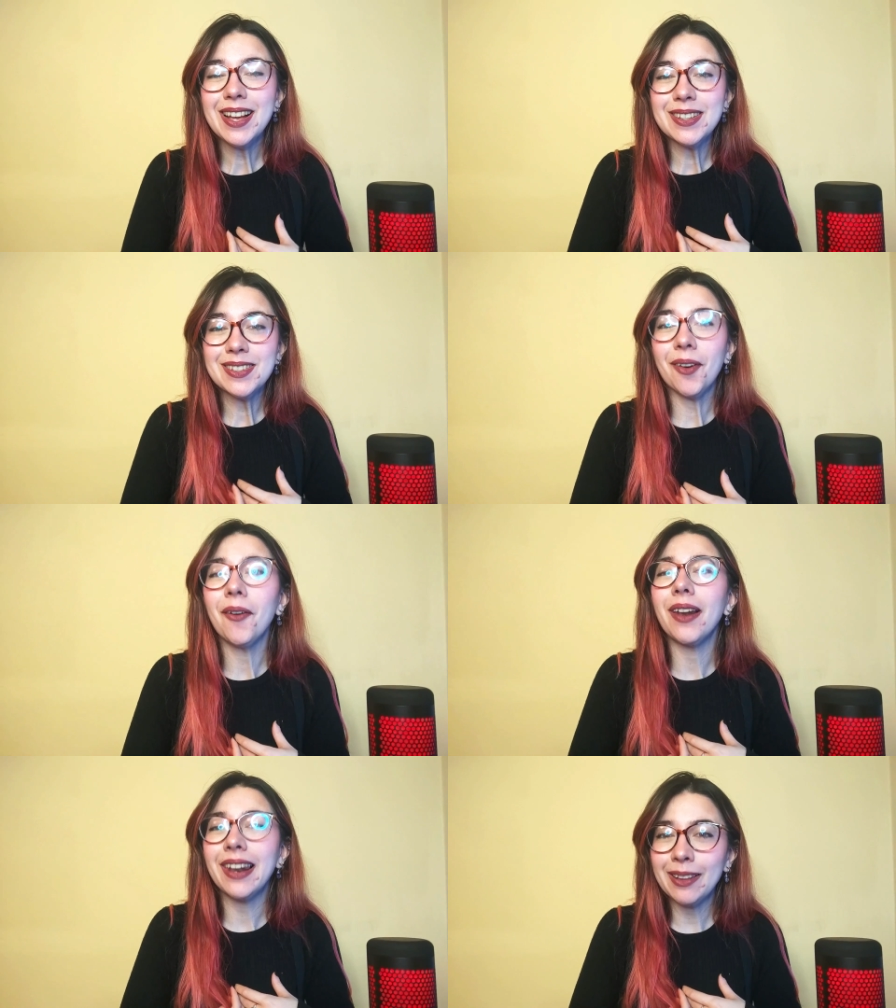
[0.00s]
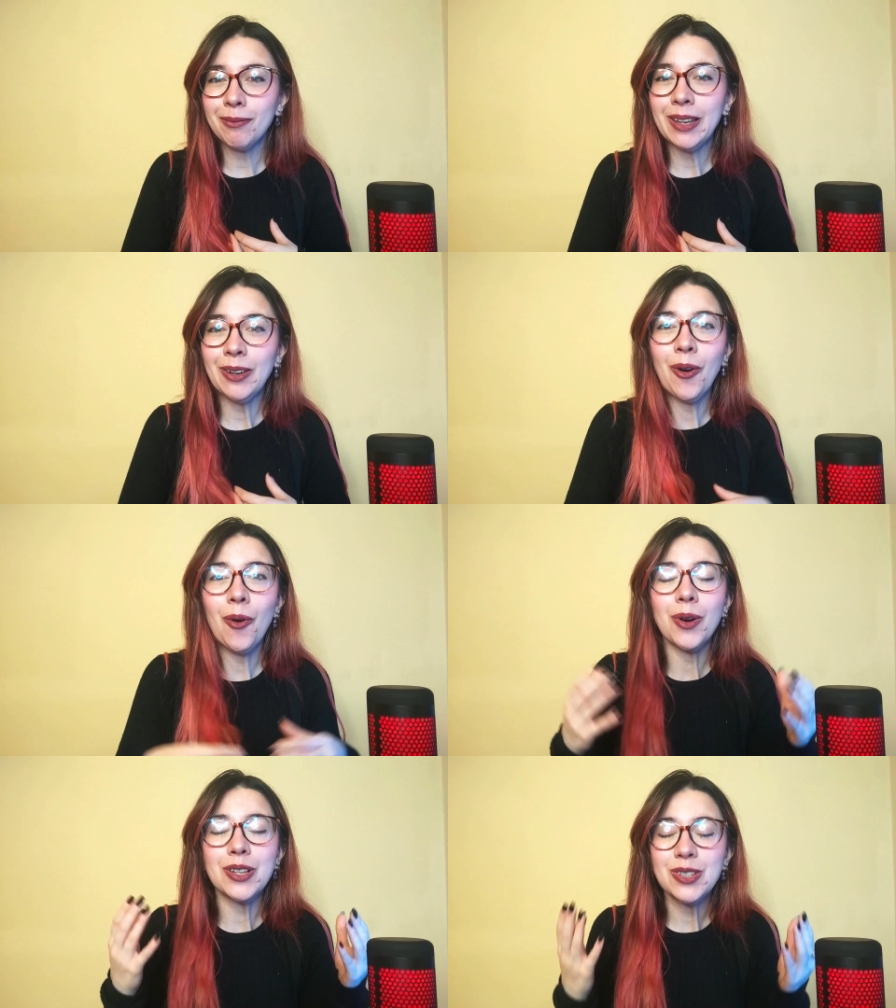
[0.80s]
So let me know
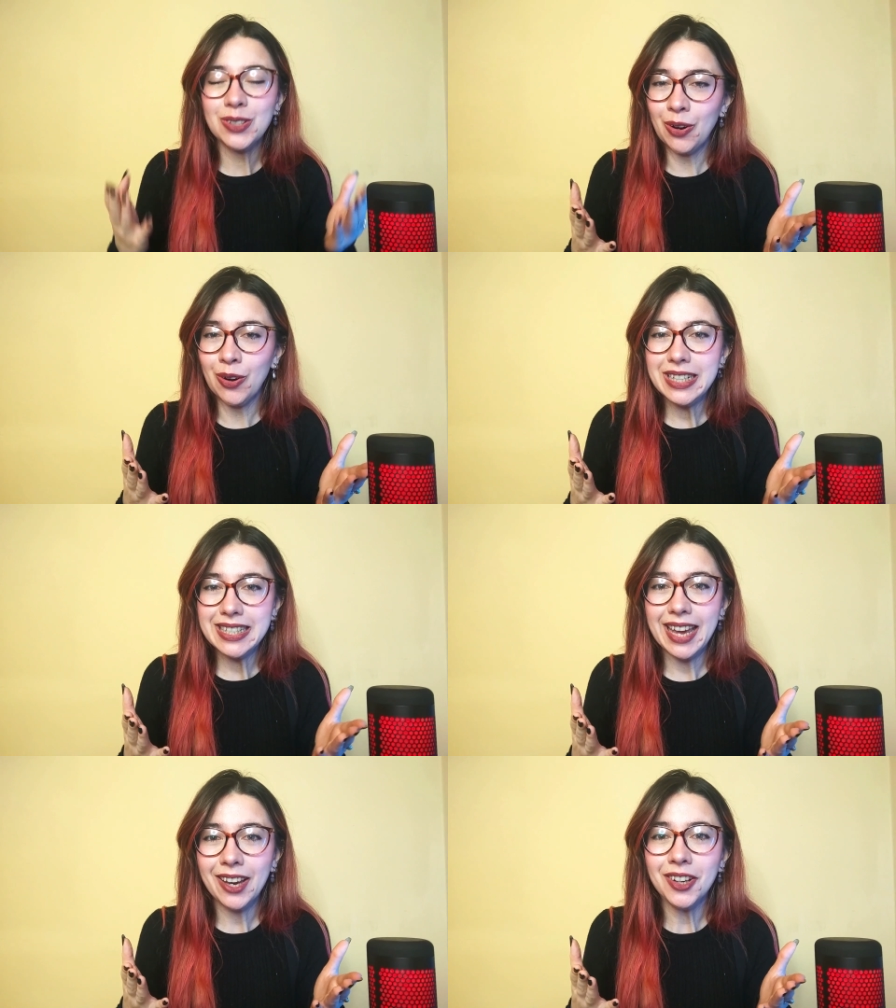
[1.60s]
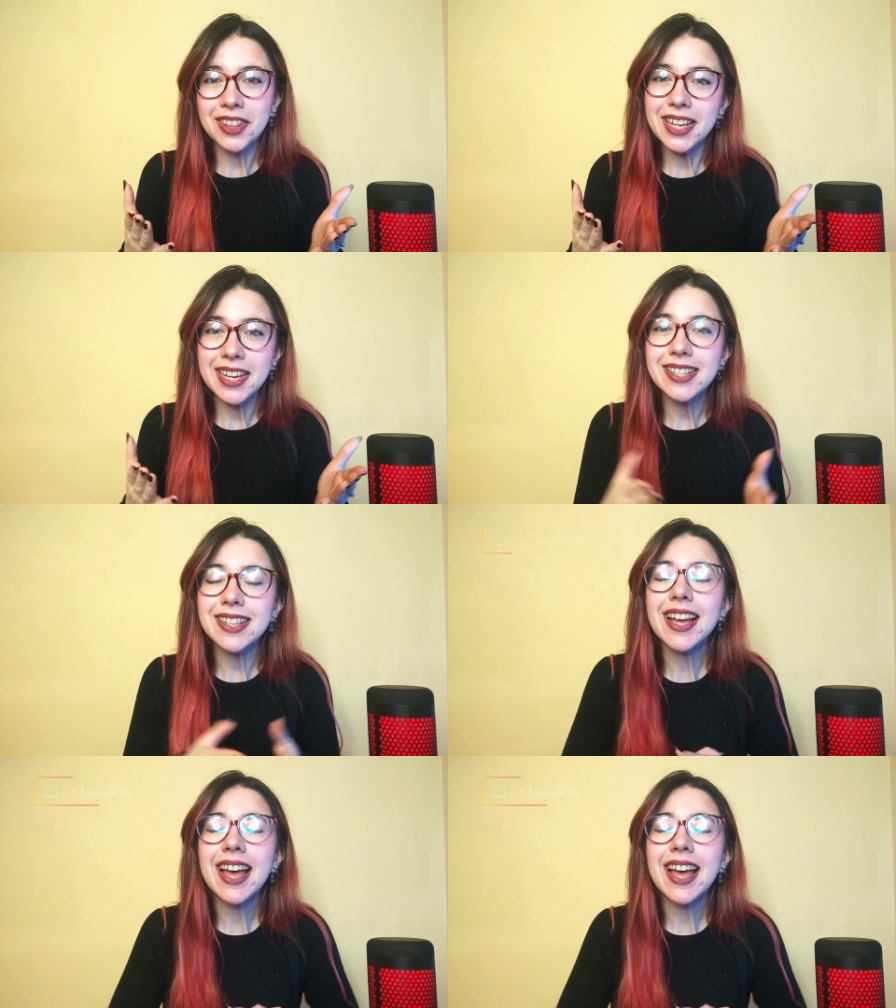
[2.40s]
what's your take on this,